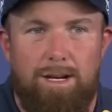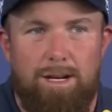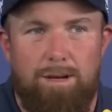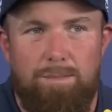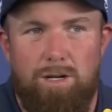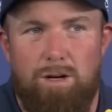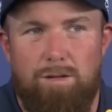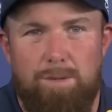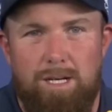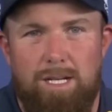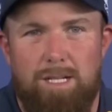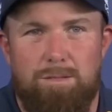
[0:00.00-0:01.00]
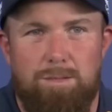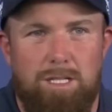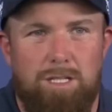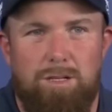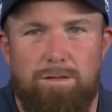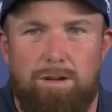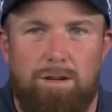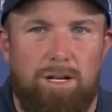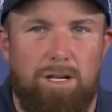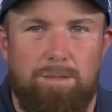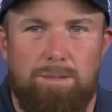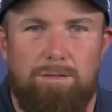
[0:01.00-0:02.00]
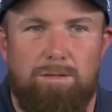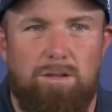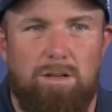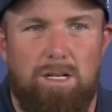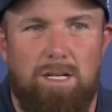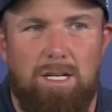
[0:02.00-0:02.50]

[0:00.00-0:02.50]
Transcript: You know, I've been in this position a few times before.